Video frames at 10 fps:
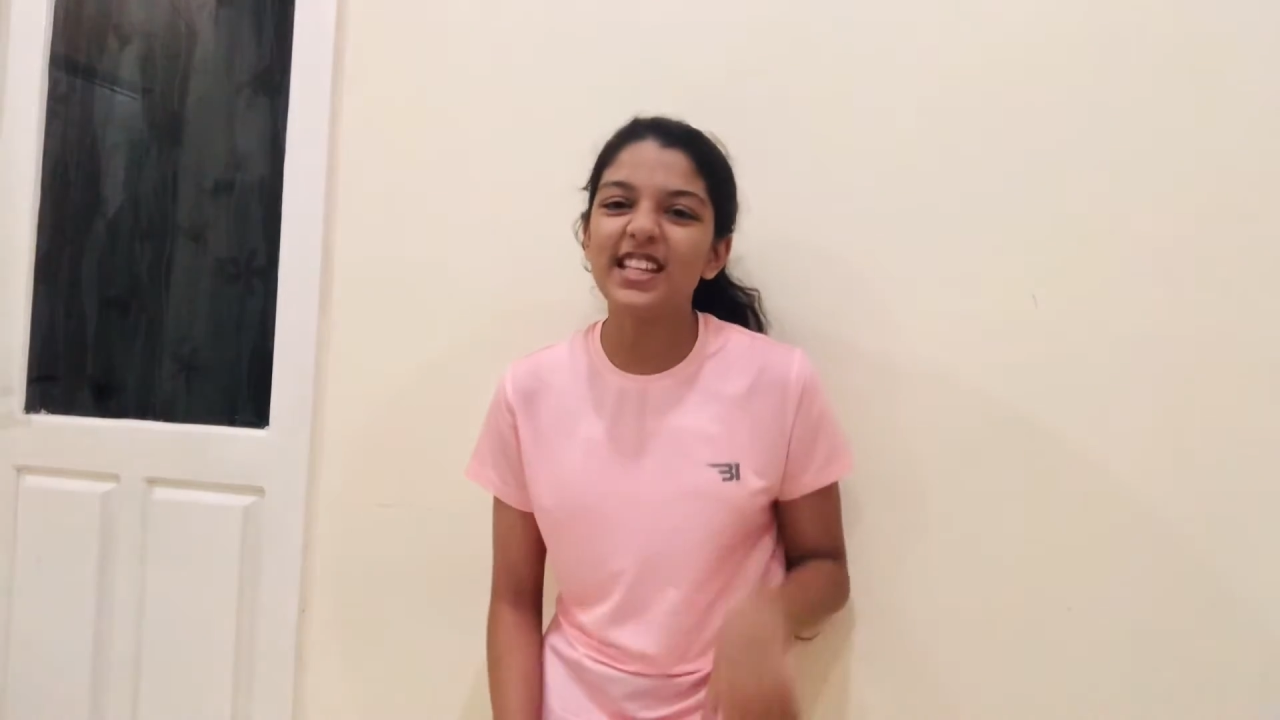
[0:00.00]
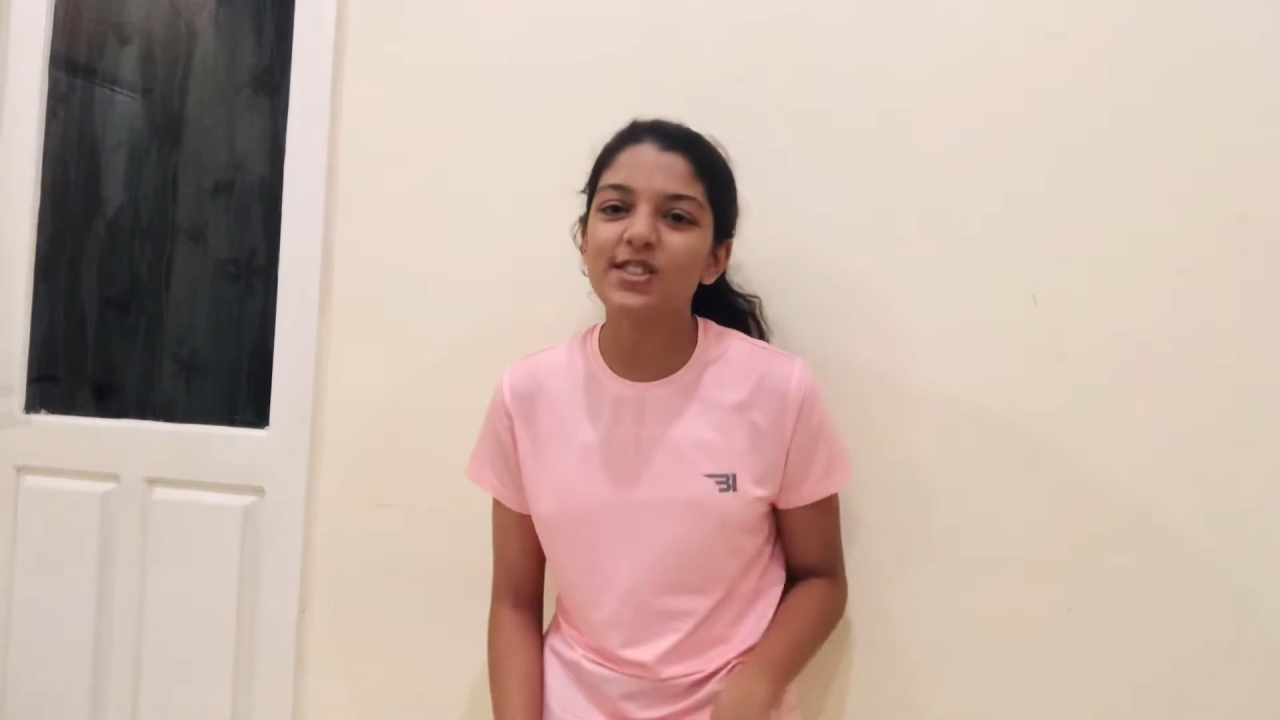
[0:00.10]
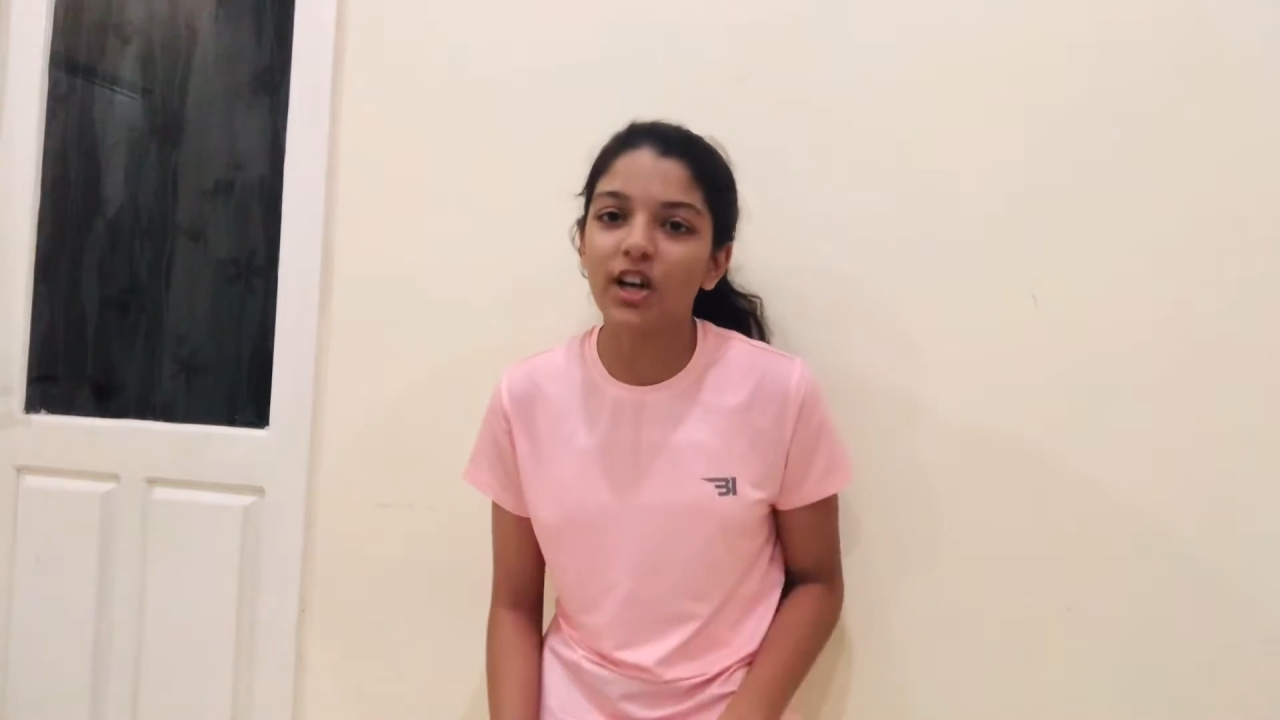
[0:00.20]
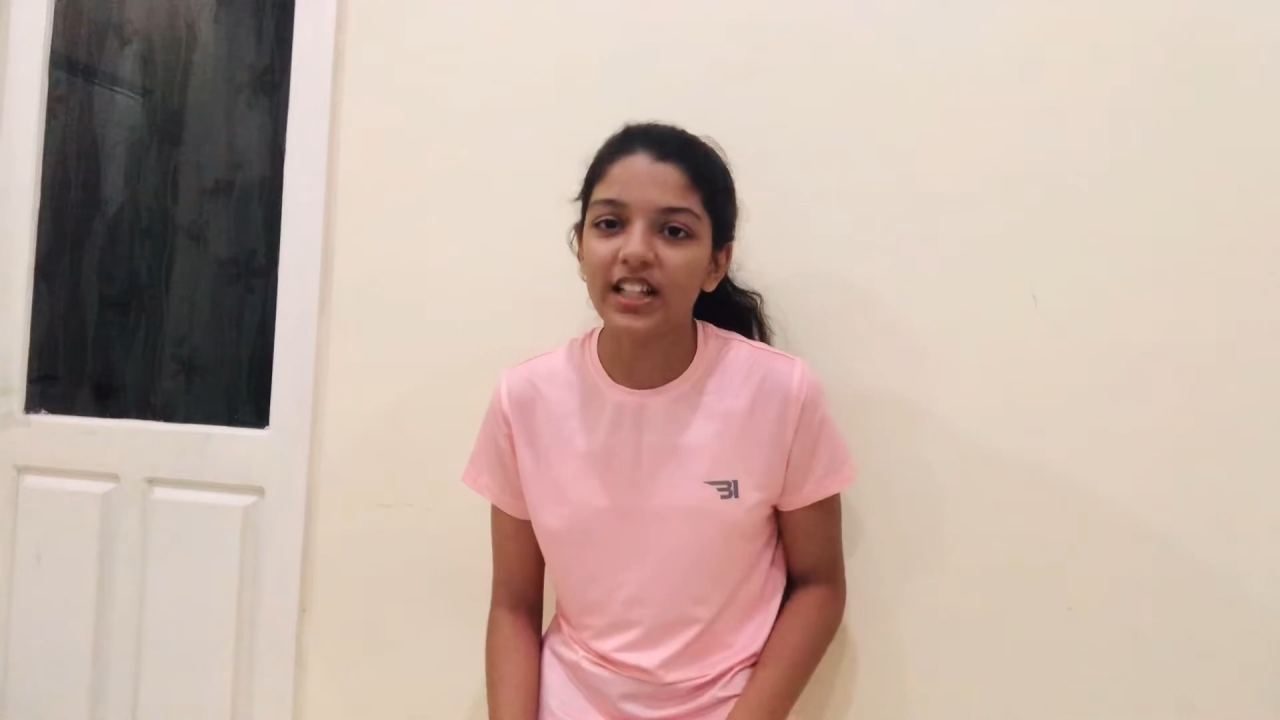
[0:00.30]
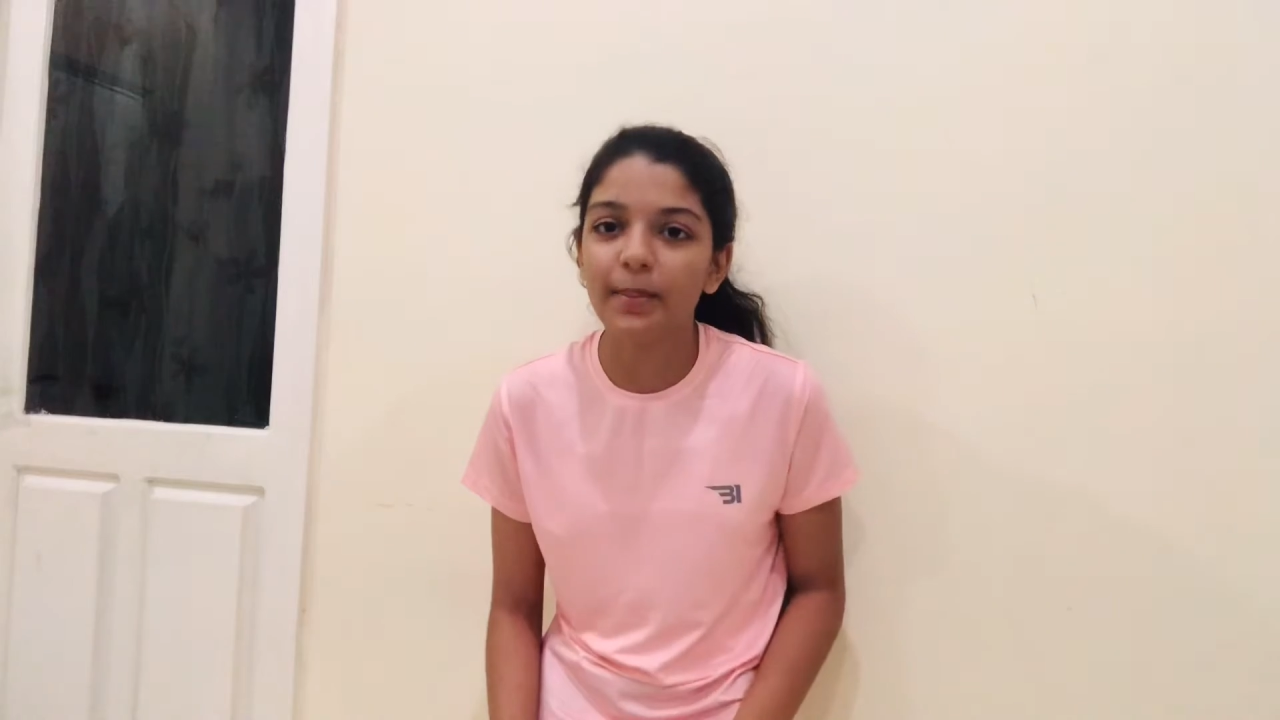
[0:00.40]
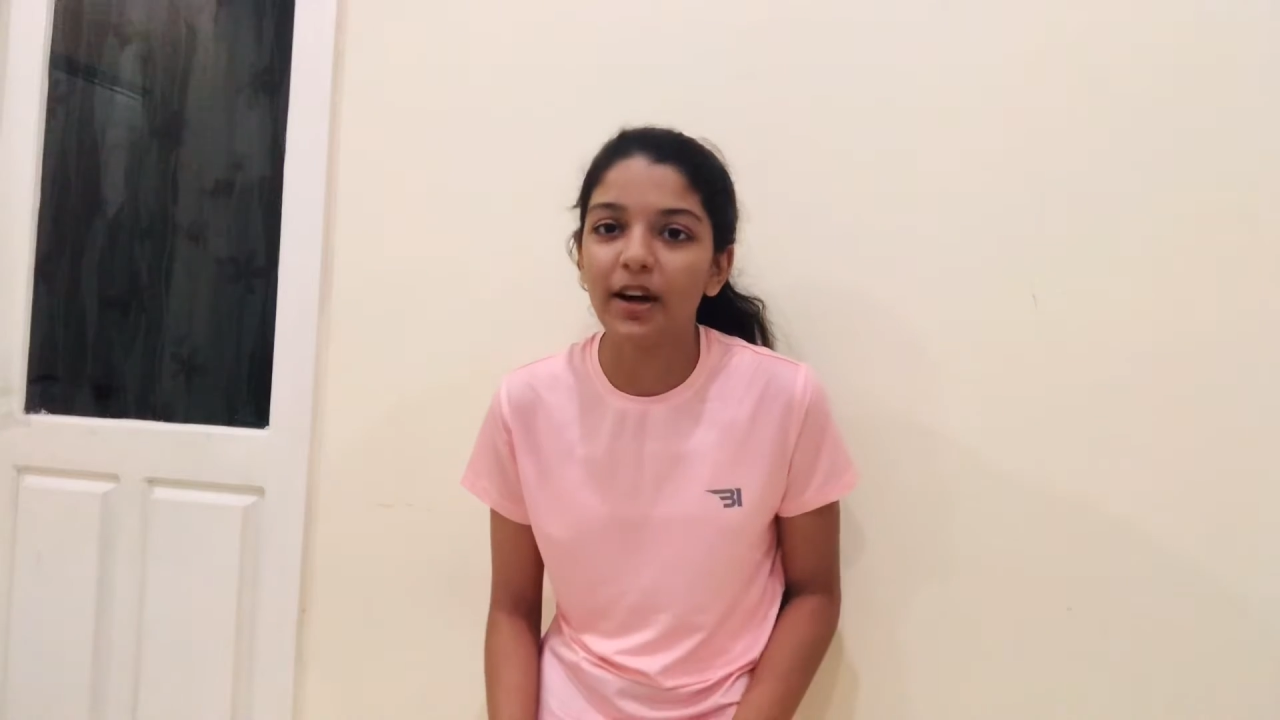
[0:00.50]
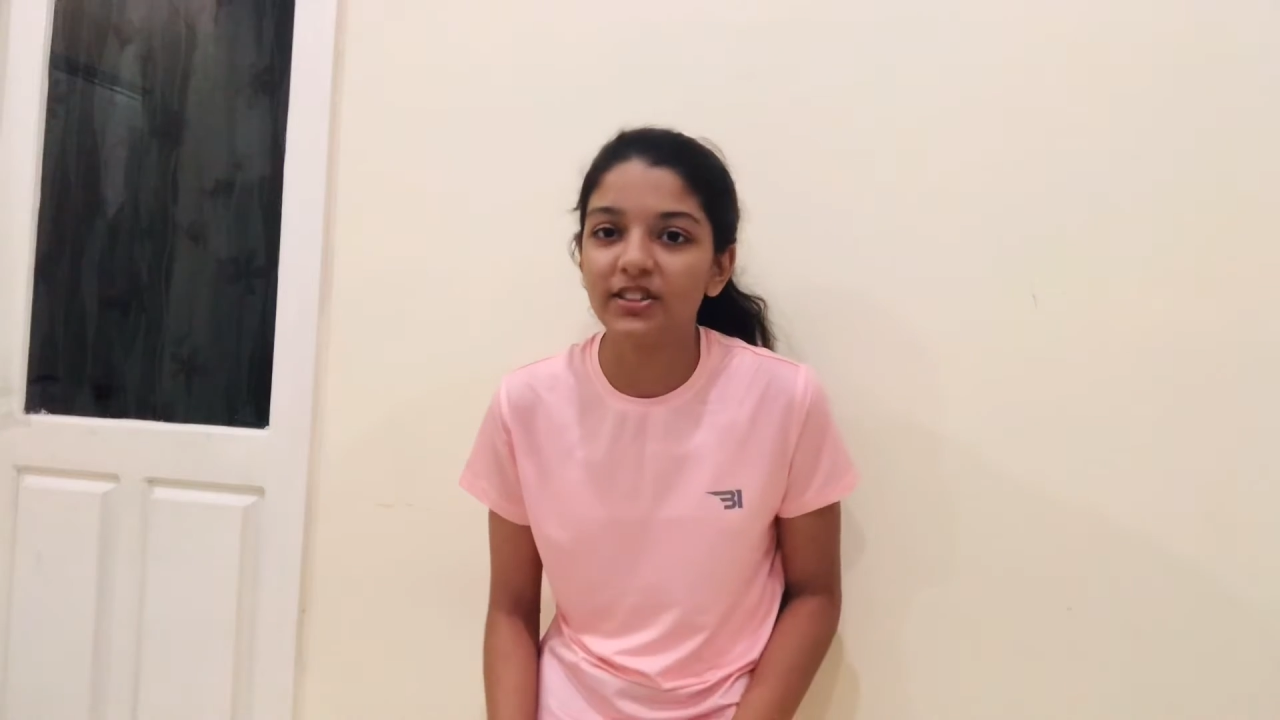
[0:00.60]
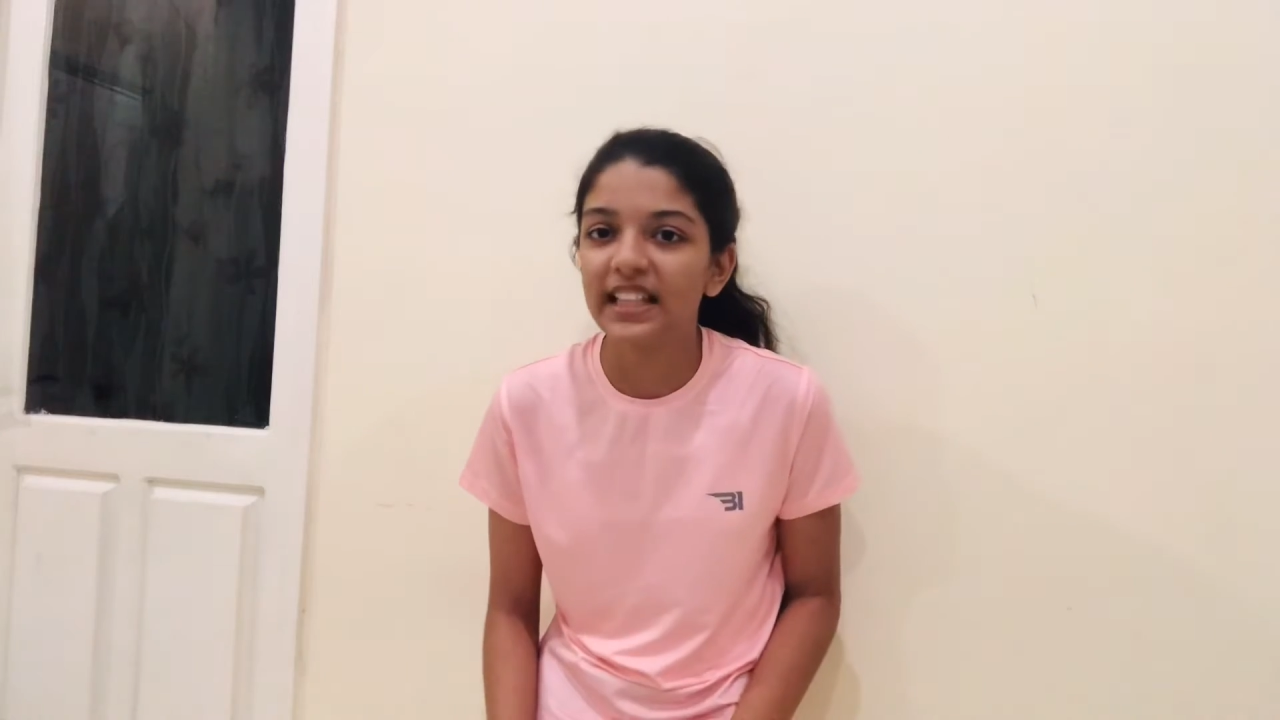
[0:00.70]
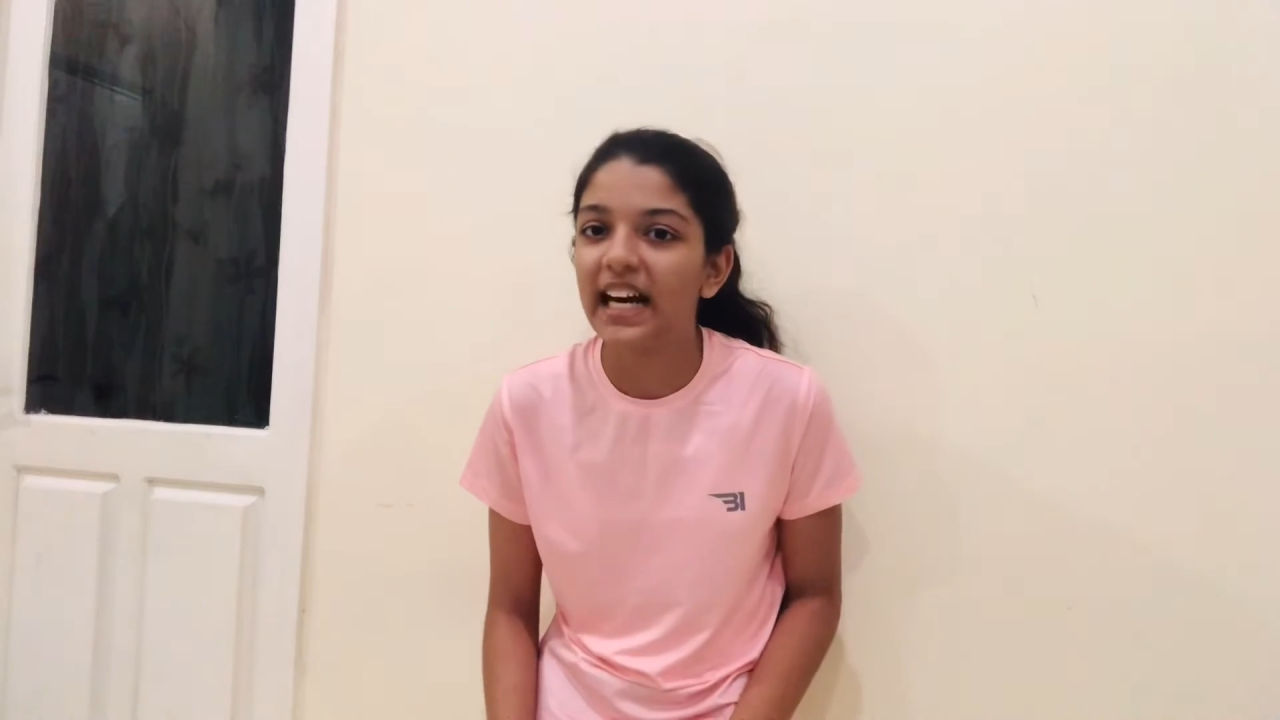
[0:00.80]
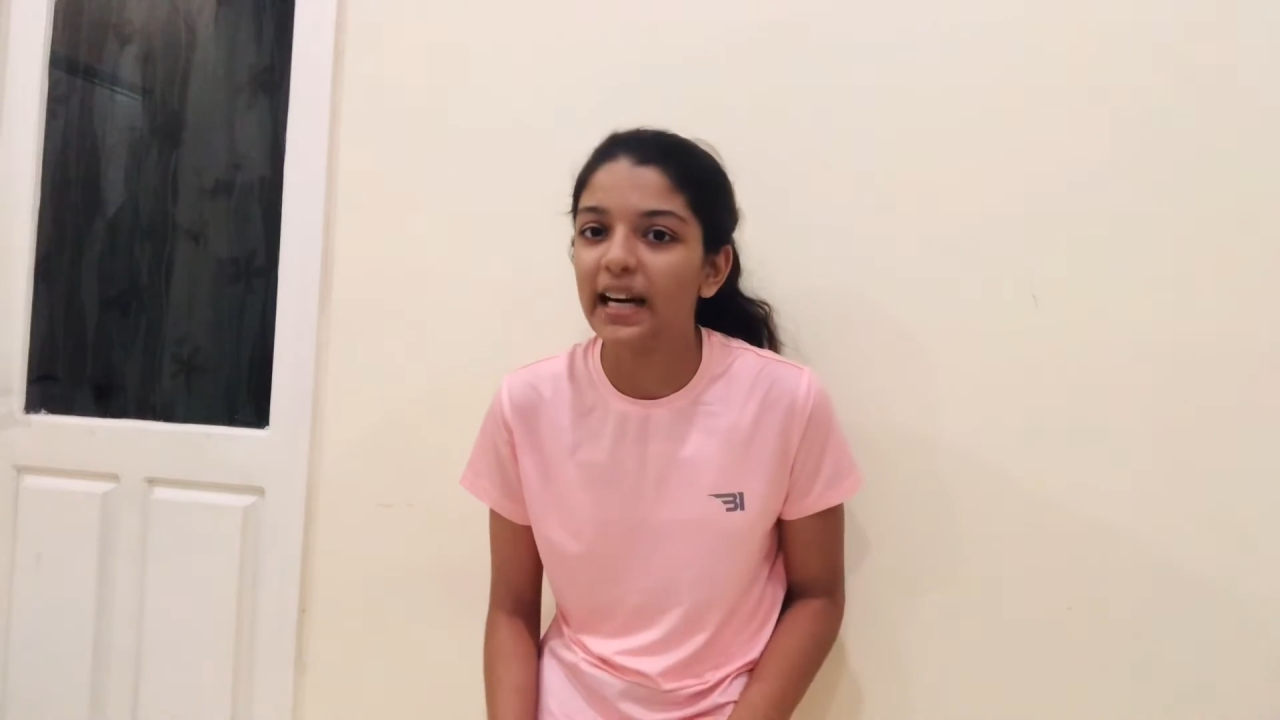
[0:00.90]
sorry
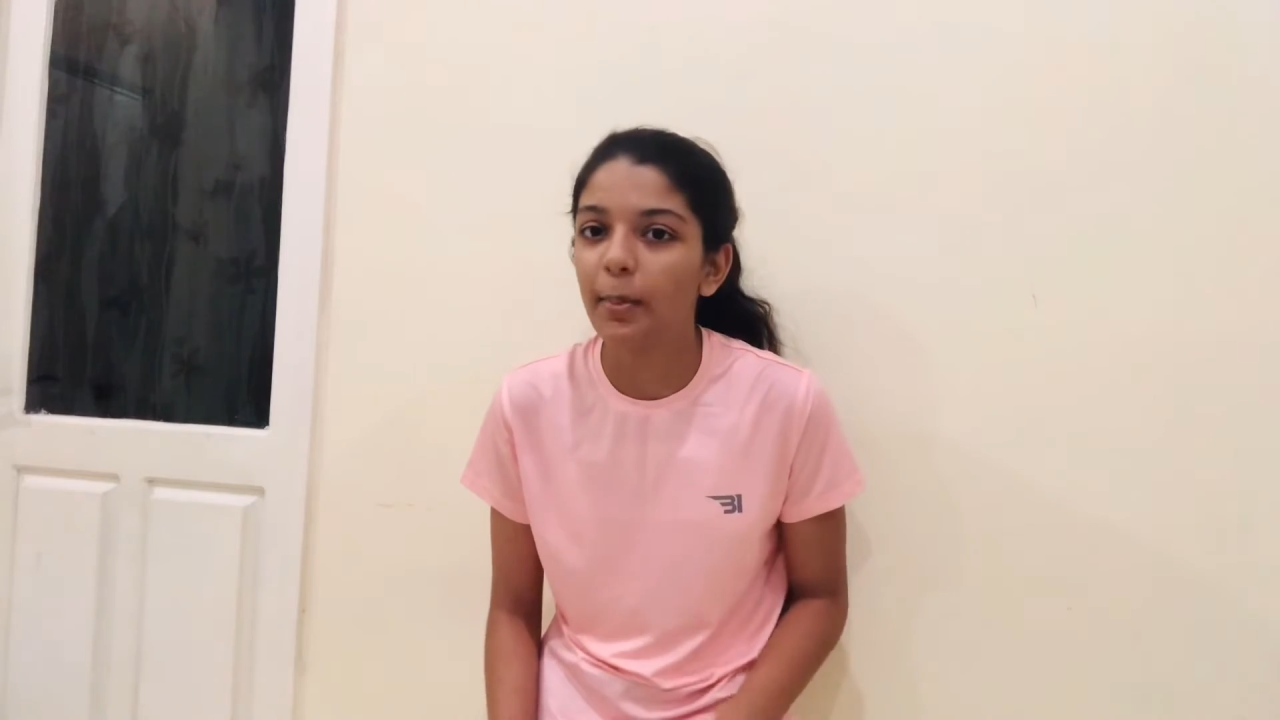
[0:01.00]
about that,